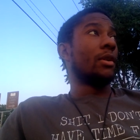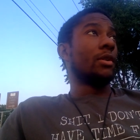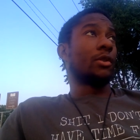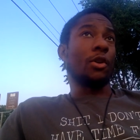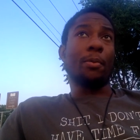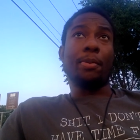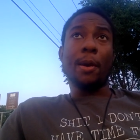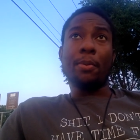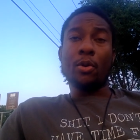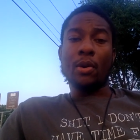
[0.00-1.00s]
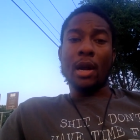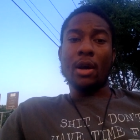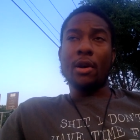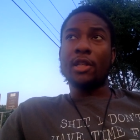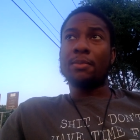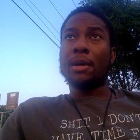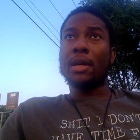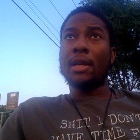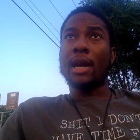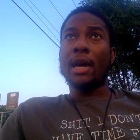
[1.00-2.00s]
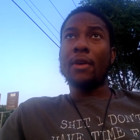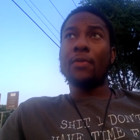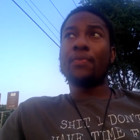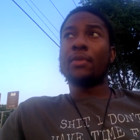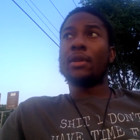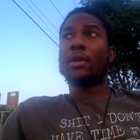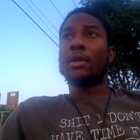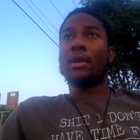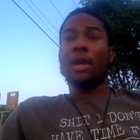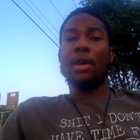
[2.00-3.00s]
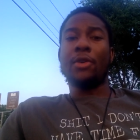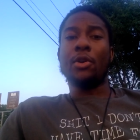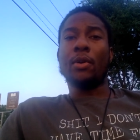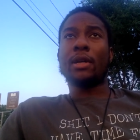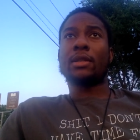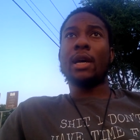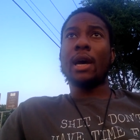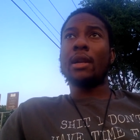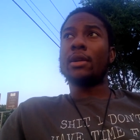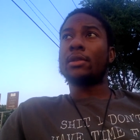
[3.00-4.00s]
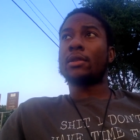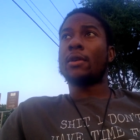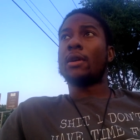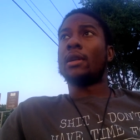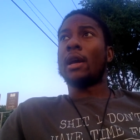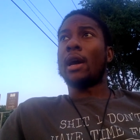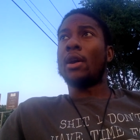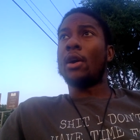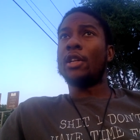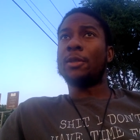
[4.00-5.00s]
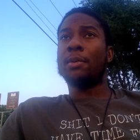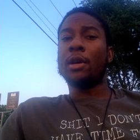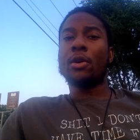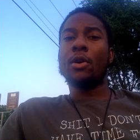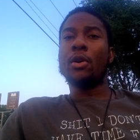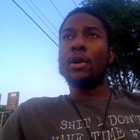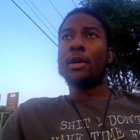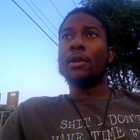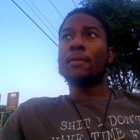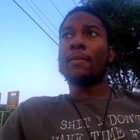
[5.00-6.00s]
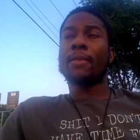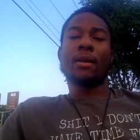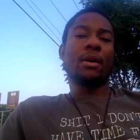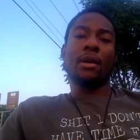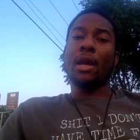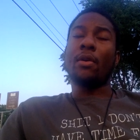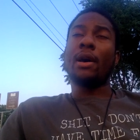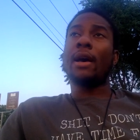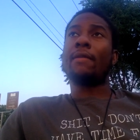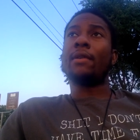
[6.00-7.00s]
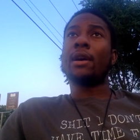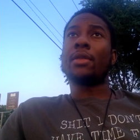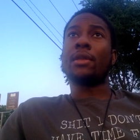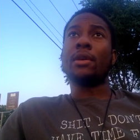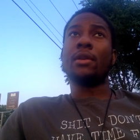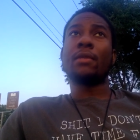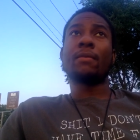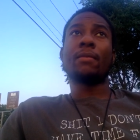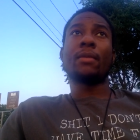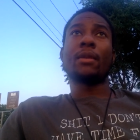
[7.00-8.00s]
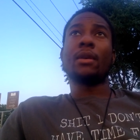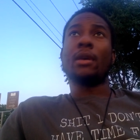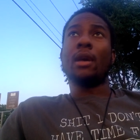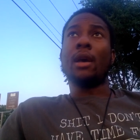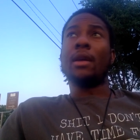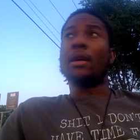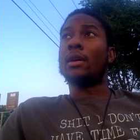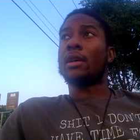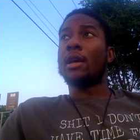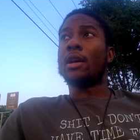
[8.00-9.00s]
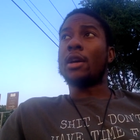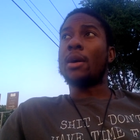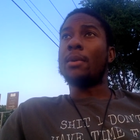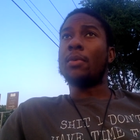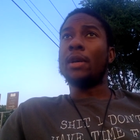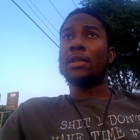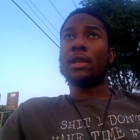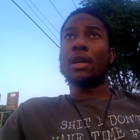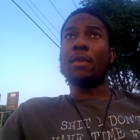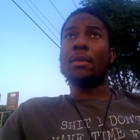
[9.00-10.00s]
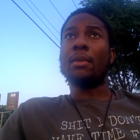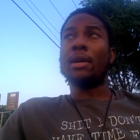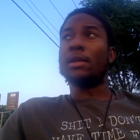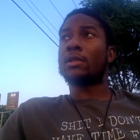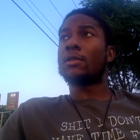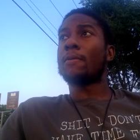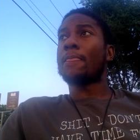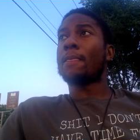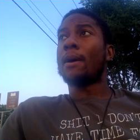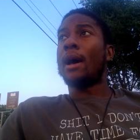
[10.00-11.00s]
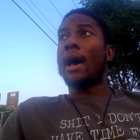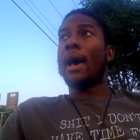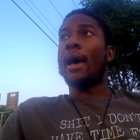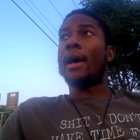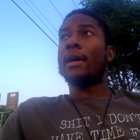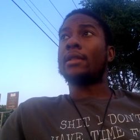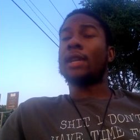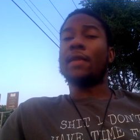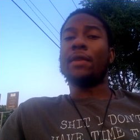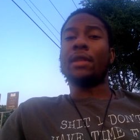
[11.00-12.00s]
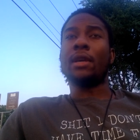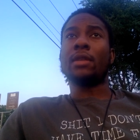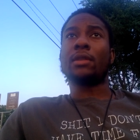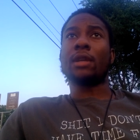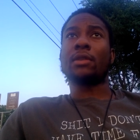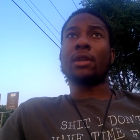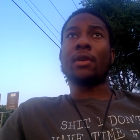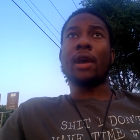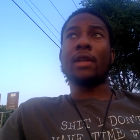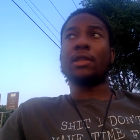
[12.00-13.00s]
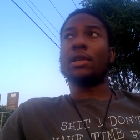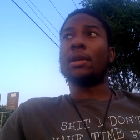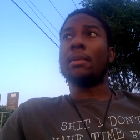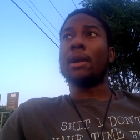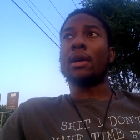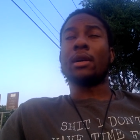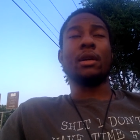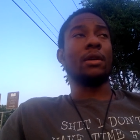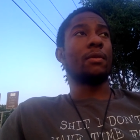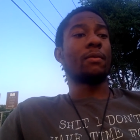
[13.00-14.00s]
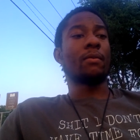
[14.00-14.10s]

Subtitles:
So the people who got all this money now in U.S. dollars, they got all this Bitcoin, they're going to have nothing in the coming weeks, in the coming months, as everything starts to crash here in America.